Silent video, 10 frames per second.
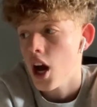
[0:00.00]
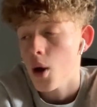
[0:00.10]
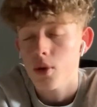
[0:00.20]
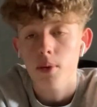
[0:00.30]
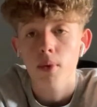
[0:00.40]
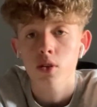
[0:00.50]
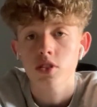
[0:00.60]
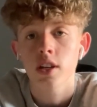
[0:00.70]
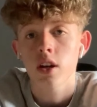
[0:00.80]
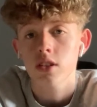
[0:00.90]
I wouldn't mind
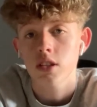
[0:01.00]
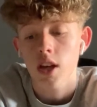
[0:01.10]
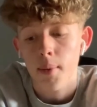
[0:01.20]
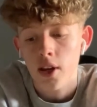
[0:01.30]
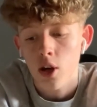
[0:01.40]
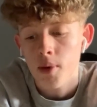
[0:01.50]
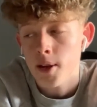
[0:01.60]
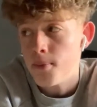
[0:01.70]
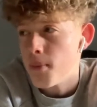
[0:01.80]
seeing Otasawi come in,